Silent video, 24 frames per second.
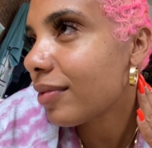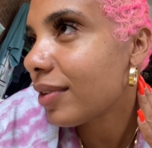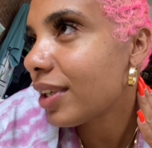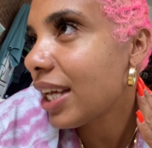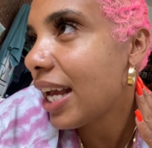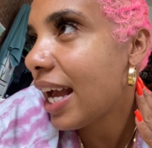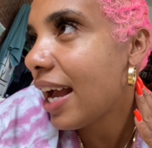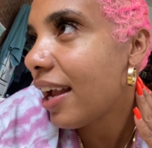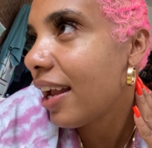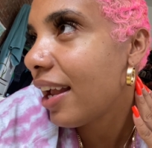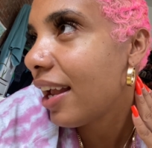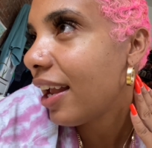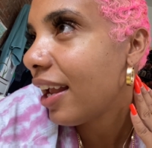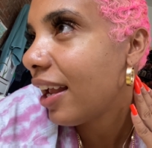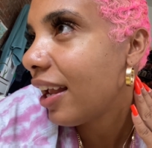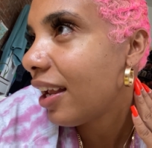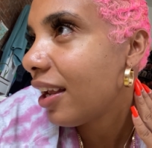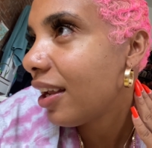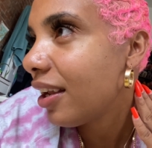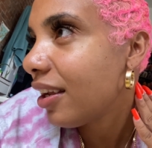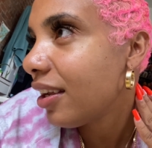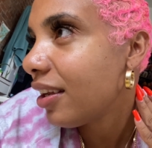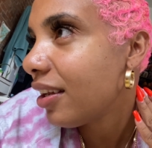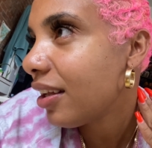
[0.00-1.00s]
I
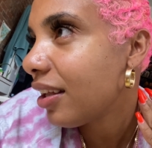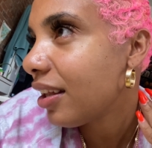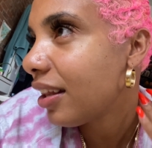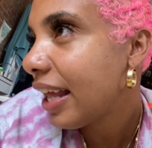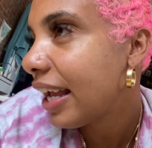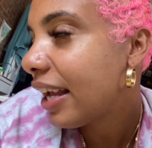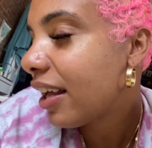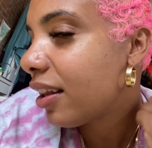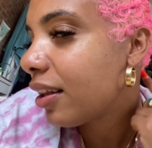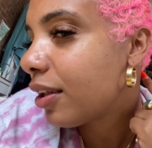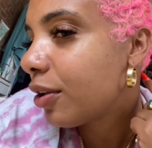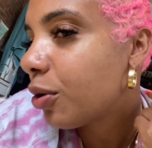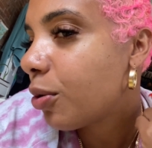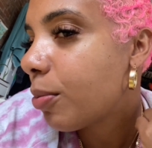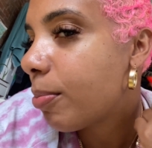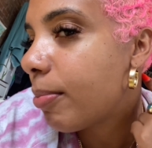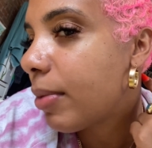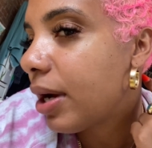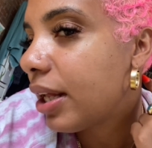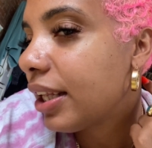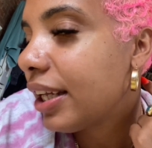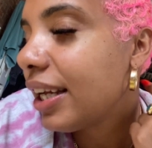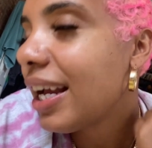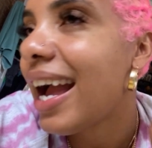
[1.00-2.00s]
hate like a little
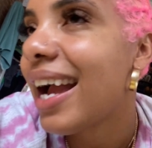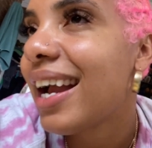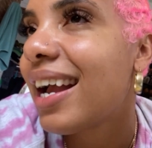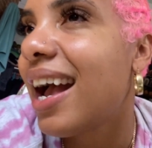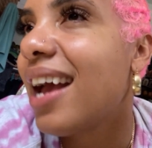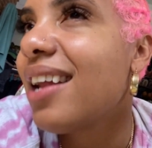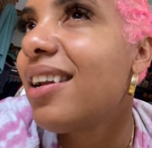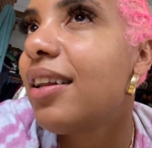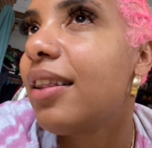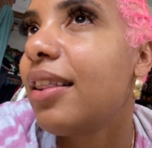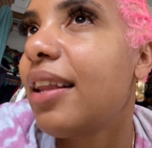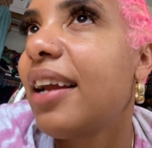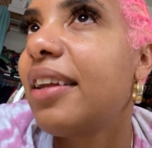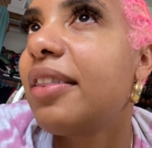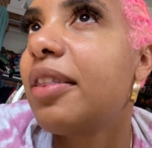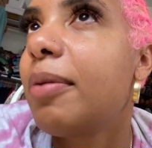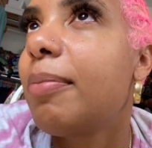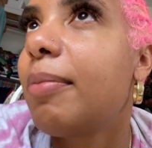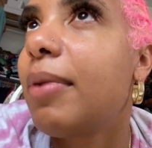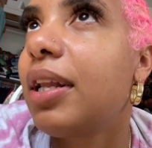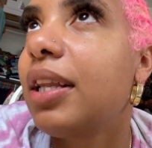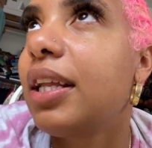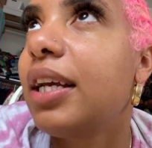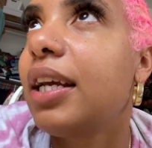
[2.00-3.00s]
mullet. I kind of like the
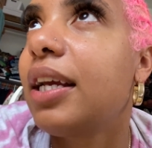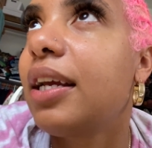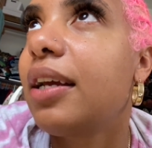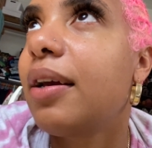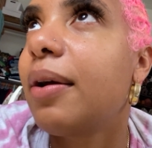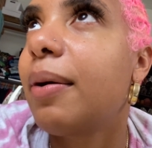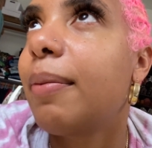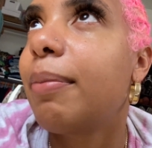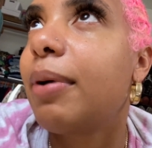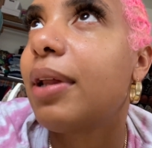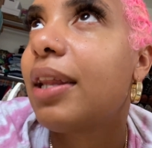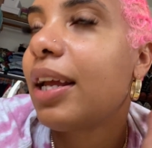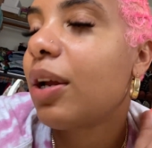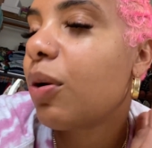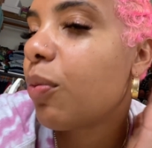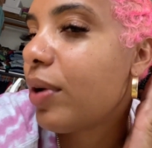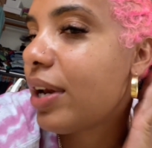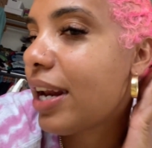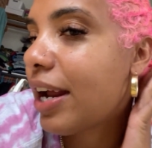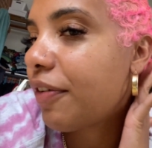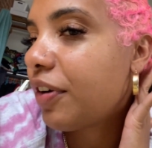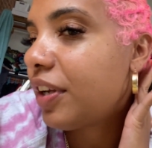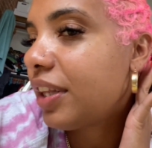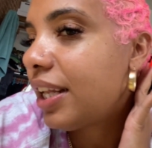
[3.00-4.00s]
mullet, but like when
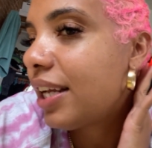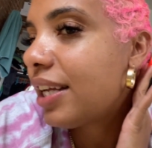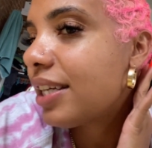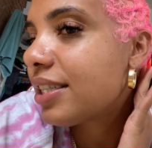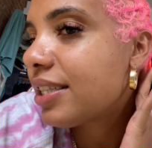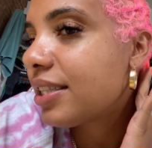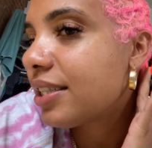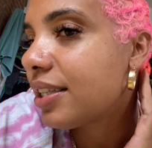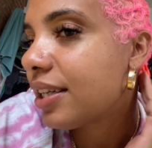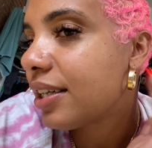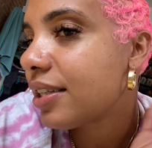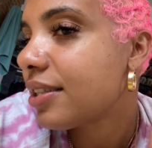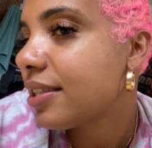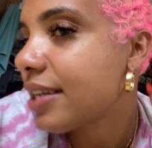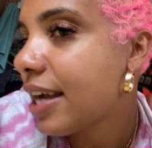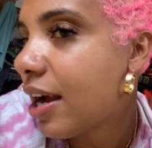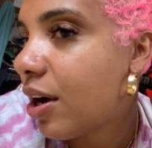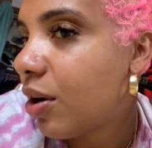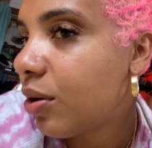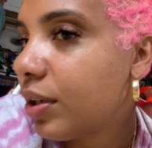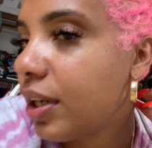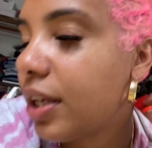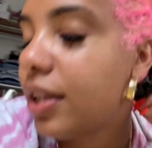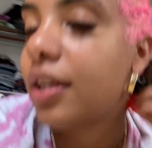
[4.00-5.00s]
everything is slicked
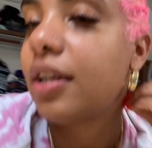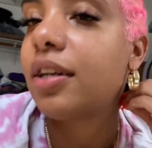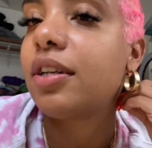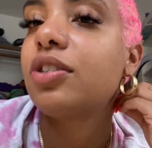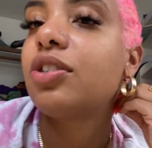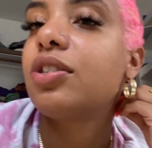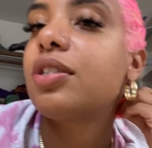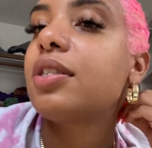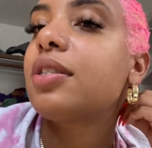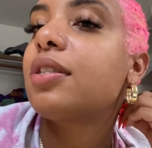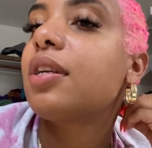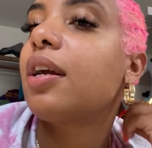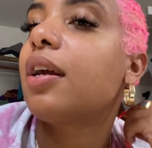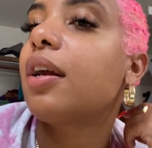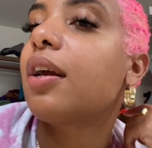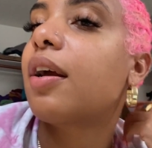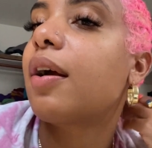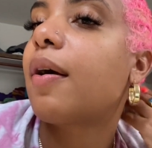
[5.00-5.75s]
down and then it's just like